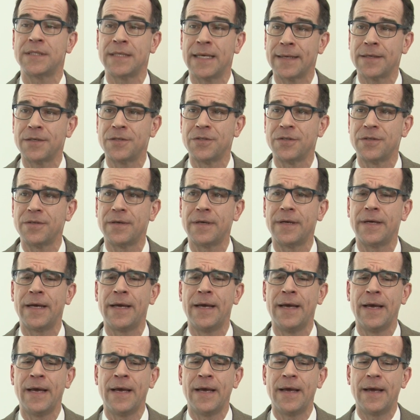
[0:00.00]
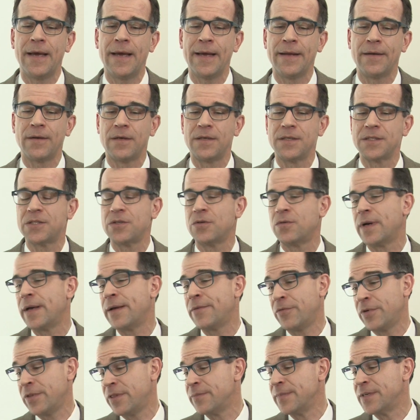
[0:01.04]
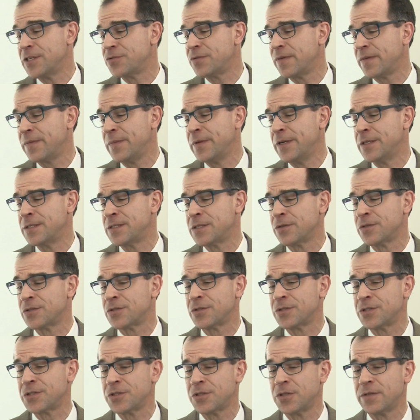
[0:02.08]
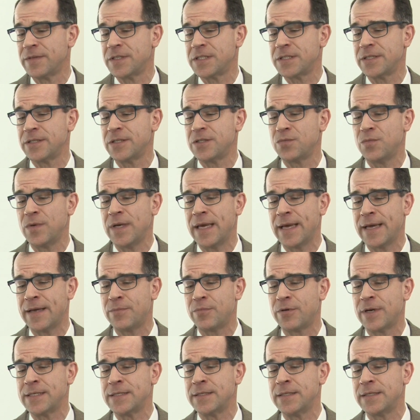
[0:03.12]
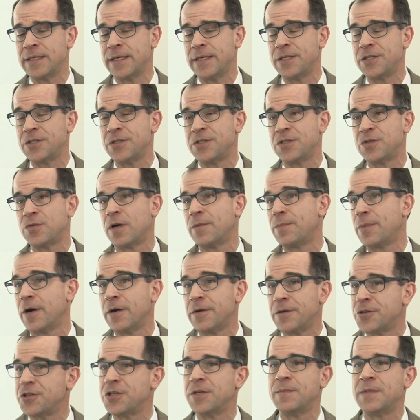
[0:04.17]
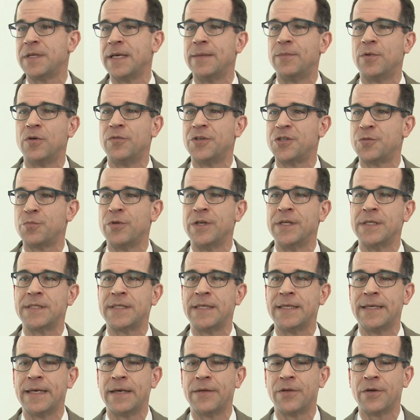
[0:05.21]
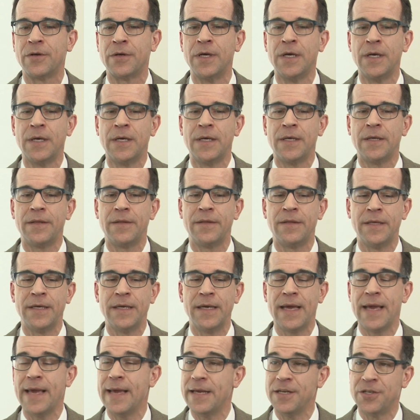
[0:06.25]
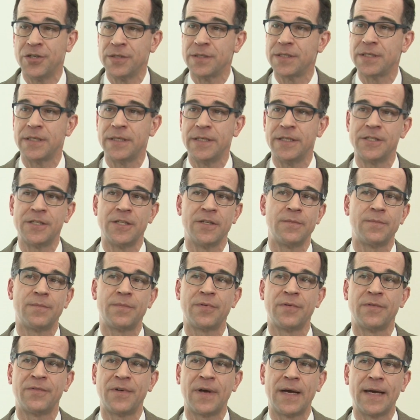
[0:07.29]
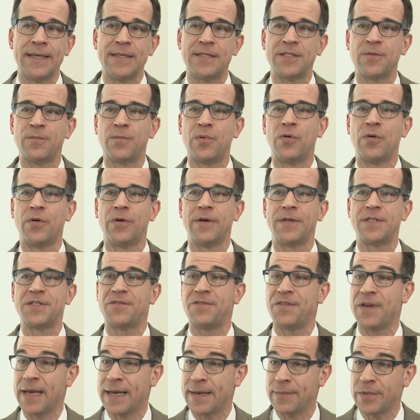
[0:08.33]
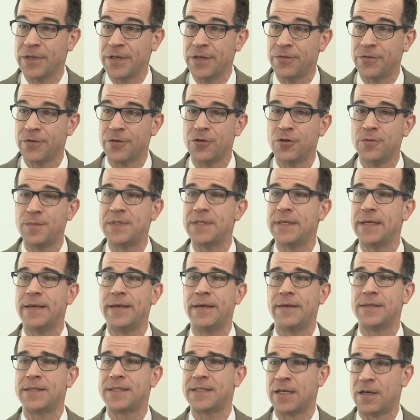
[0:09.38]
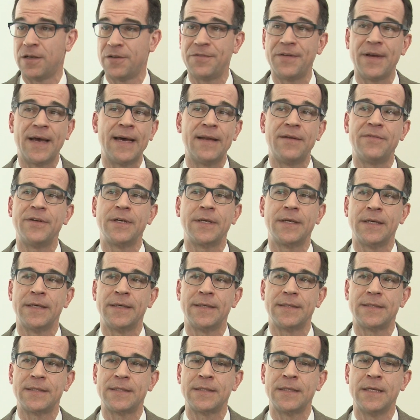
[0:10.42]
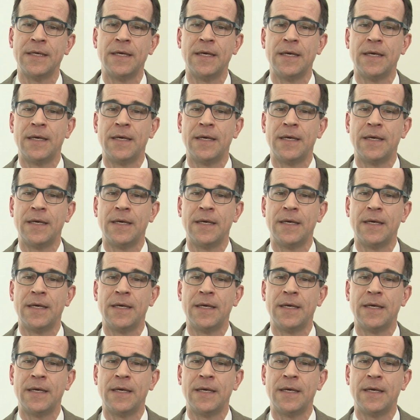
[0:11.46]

sector and also at, uh, with the Ministry of Community and Social Services, we had presentations to our partnership table, which brings together the agencies that provide supports, family groups, self-advocates,